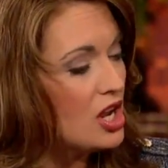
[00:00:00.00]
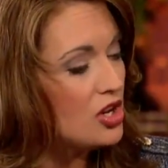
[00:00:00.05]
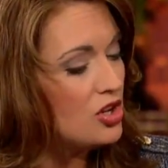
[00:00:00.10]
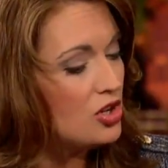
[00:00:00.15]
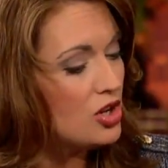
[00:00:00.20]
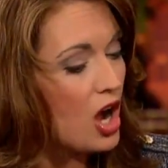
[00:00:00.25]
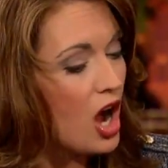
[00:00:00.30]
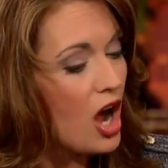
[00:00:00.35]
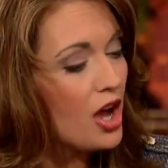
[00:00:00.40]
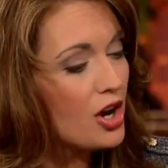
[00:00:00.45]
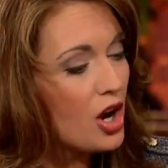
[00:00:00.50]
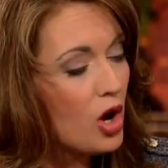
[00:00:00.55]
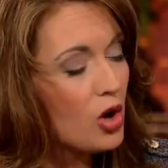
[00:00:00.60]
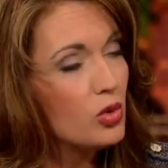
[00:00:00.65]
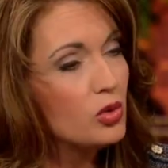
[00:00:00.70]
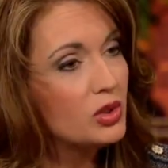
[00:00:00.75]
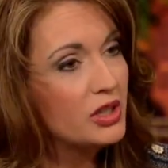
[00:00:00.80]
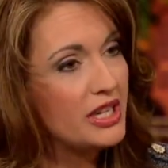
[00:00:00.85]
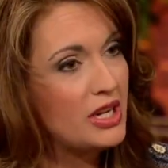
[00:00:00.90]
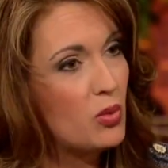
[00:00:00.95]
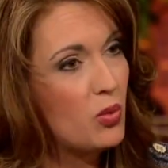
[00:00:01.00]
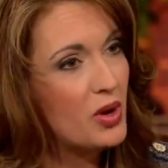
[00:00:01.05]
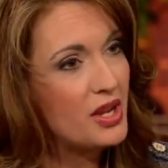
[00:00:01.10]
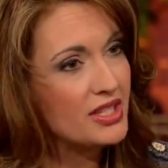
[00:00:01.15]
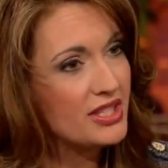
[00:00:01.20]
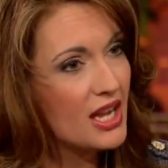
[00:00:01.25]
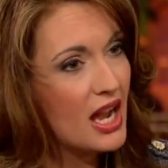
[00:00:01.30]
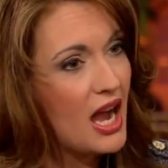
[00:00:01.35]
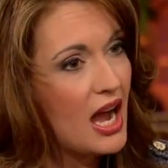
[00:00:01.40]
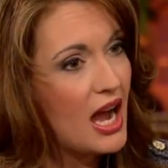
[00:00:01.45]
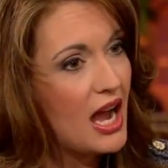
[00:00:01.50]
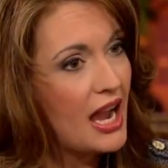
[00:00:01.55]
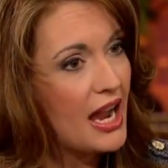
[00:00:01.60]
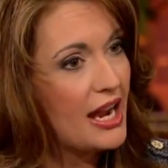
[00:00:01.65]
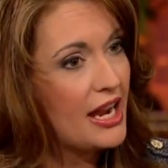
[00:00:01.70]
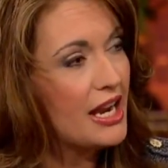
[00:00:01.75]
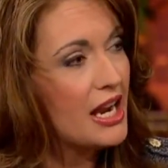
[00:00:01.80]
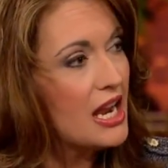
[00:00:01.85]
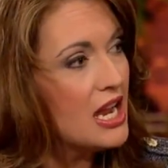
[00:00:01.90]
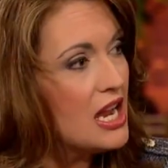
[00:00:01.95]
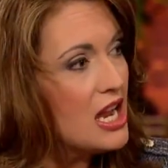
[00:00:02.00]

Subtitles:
not only was I